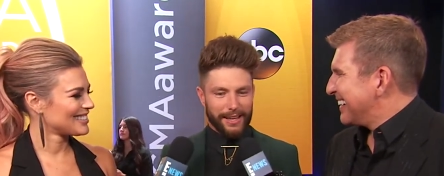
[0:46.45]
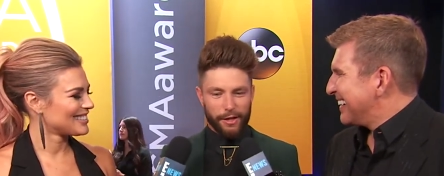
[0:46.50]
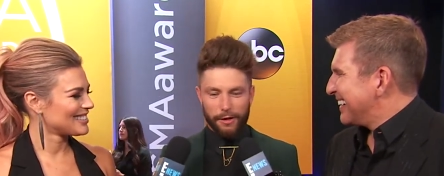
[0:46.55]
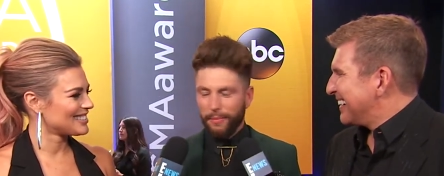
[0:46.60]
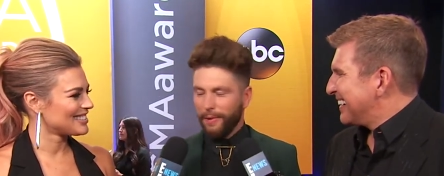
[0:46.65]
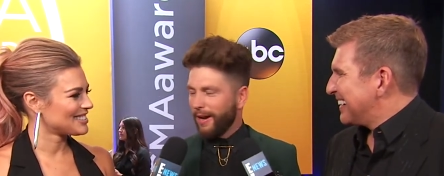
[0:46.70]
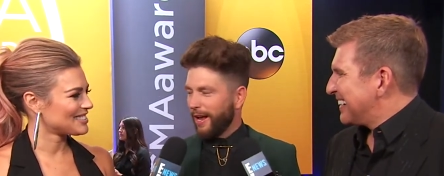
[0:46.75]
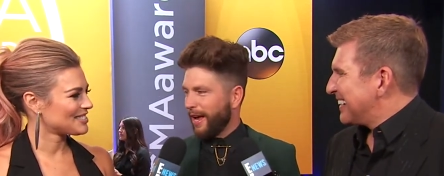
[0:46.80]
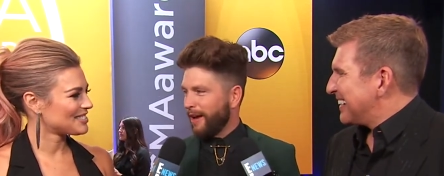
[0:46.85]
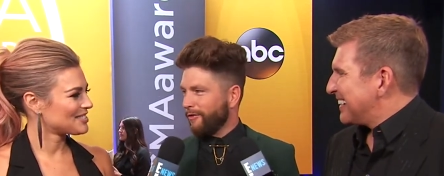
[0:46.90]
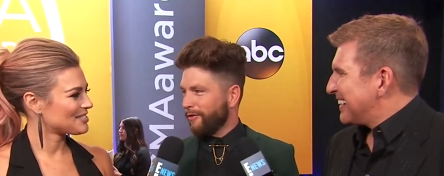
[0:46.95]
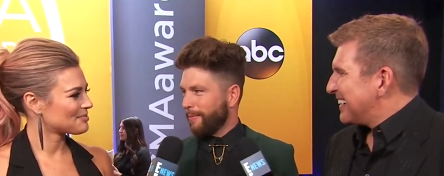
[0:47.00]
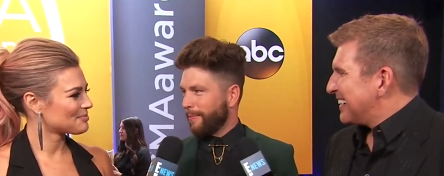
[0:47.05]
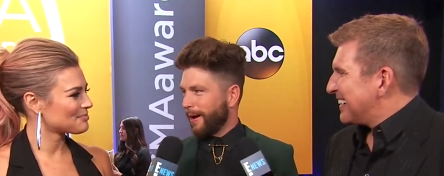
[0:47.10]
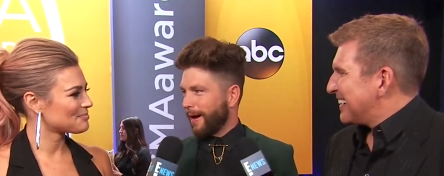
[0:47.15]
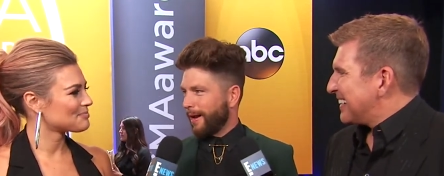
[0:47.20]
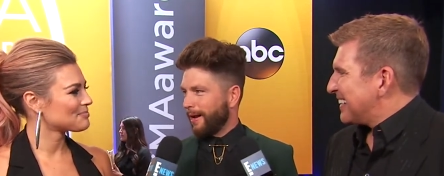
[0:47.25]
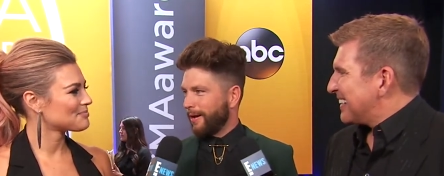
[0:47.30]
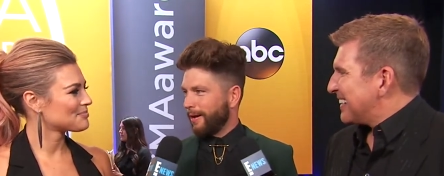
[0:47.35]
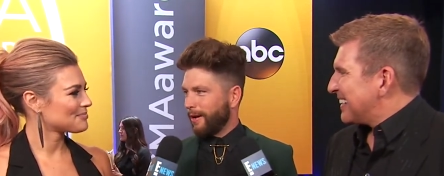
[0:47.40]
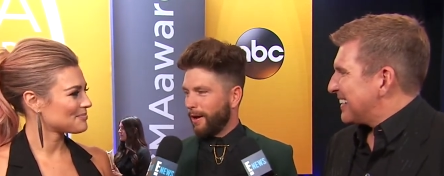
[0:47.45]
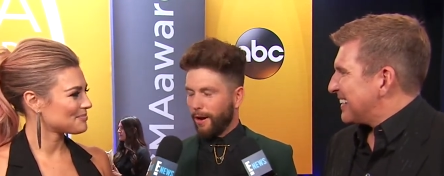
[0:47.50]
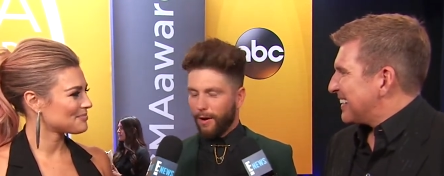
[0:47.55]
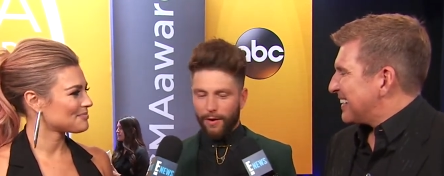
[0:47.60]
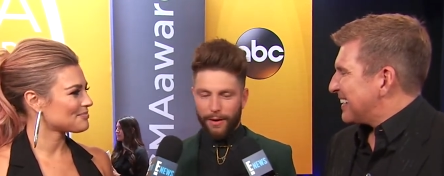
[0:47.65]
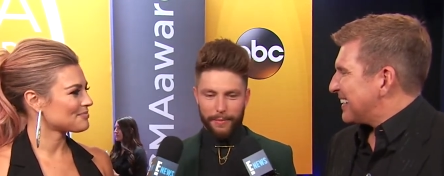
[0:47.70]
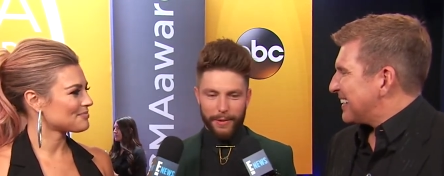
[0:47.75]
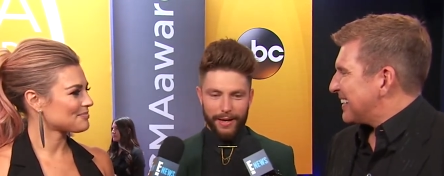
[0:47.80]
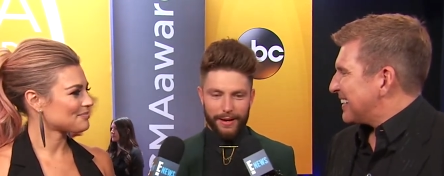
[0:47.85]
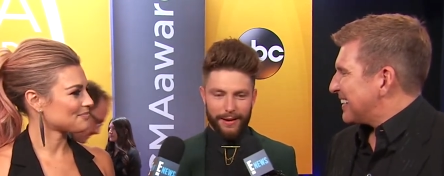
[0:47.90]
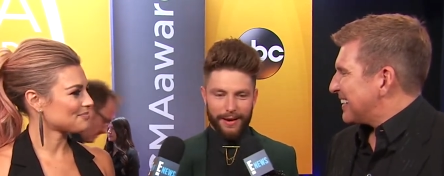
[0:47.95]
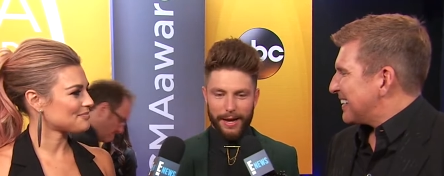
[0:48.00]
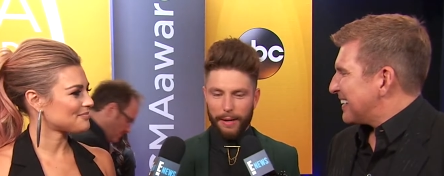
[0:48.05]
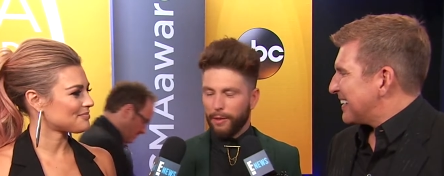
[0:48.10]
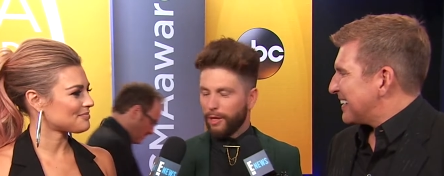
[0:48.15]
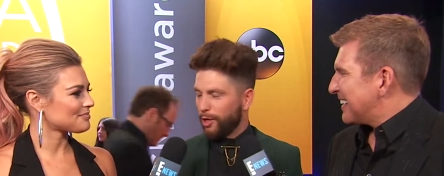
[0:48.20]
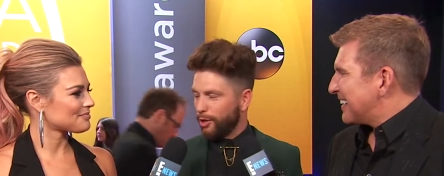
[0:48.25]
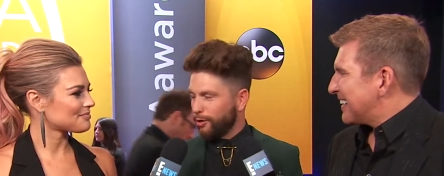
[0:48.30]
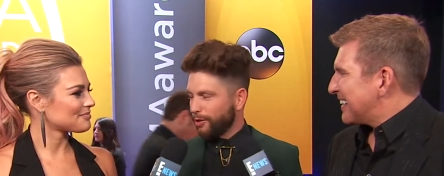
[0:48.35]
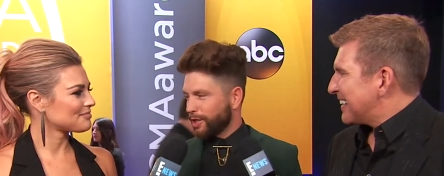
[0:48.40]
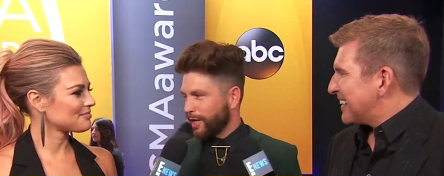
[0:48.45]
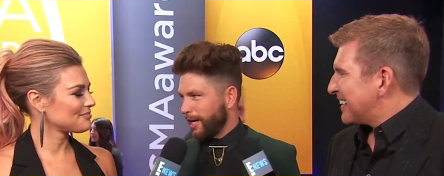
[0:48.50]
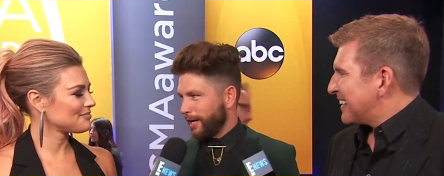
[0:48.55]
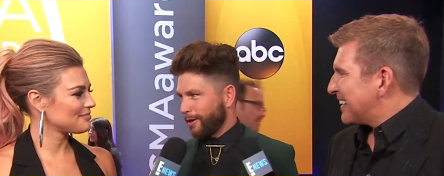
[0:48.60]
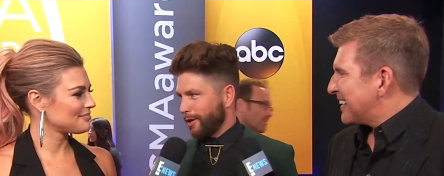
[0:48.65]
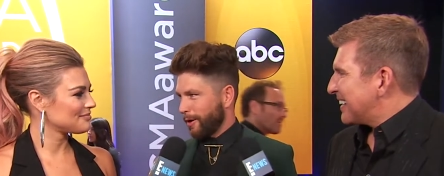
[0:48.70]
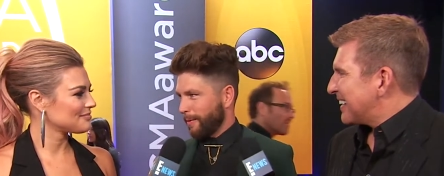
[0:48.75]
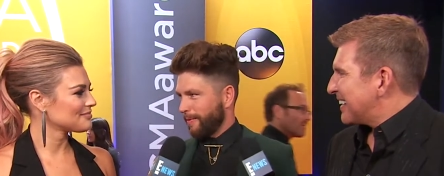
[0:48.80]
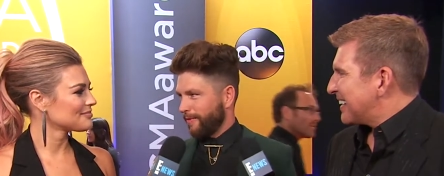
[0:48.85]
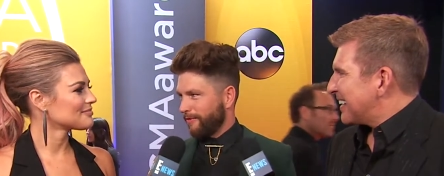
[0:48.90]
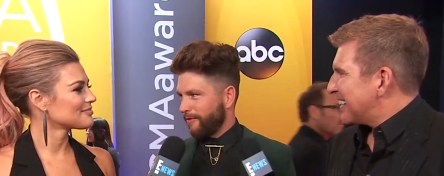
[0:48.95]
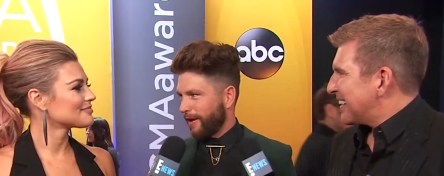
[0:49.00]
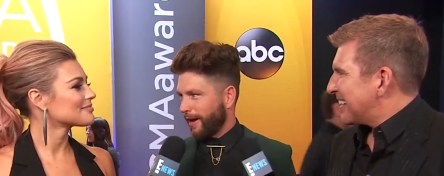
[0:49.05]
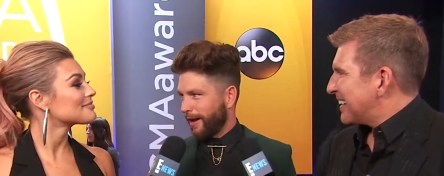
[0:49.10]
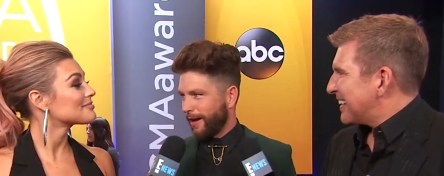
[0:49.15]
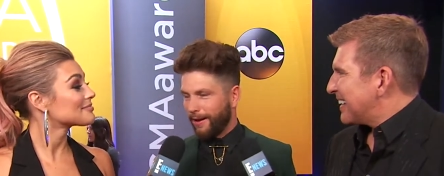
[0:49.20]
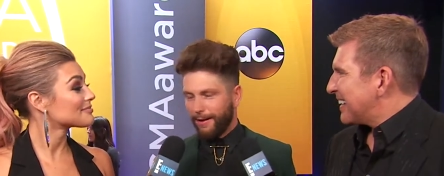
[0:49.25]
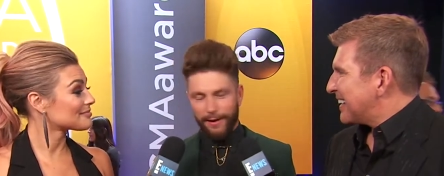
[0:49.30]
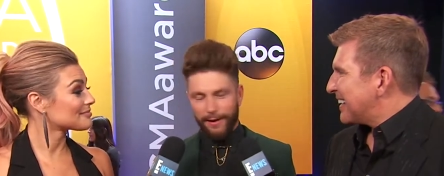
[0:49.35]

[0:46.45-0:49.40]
Speaker 1: a little bit of everybody, you know? I mean, I'm a huge Keith Urban fan.